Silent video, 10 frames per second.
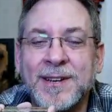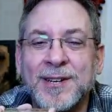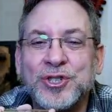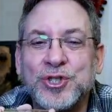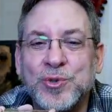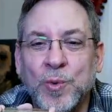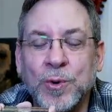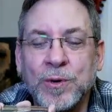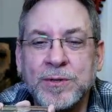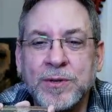
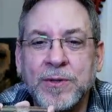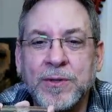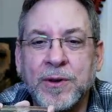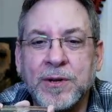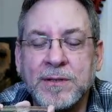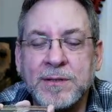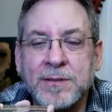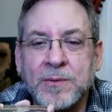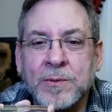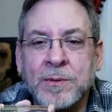Swords are thoughts.
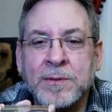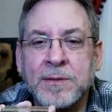Swords